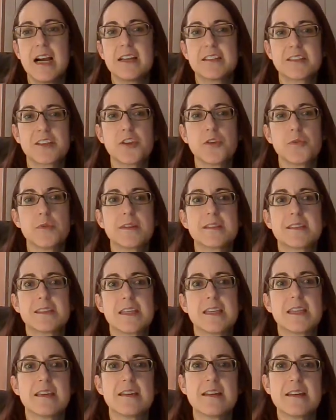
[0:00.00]
So you will
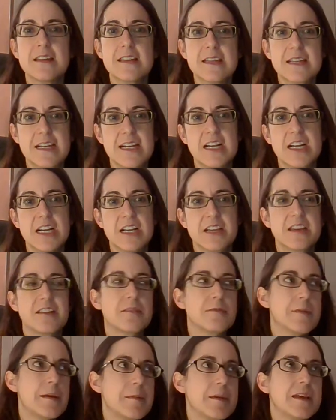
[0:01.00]
see, you
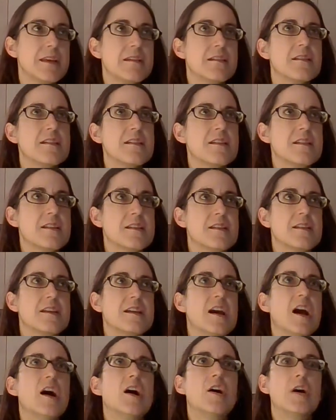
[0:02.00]
know, maybe,
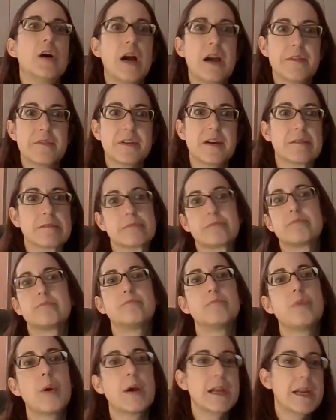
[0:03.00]
I've
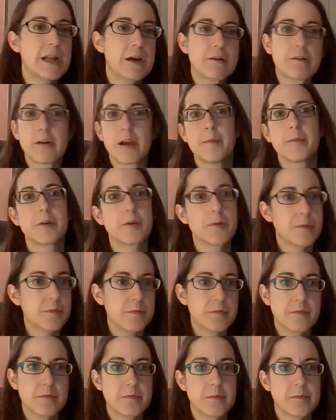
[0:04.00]
pointed out grammar
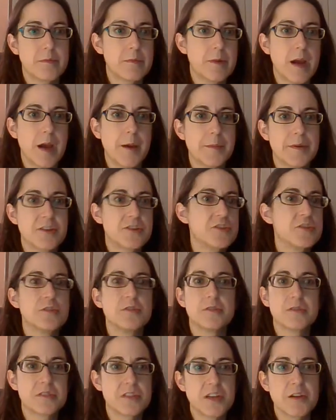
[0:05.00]

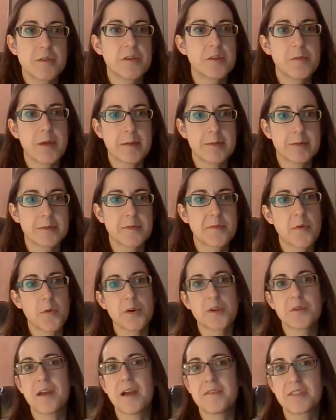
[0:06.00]
issues to you in your papers before
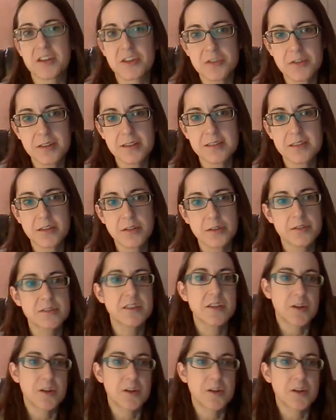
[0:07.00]
and you haven't addressed those.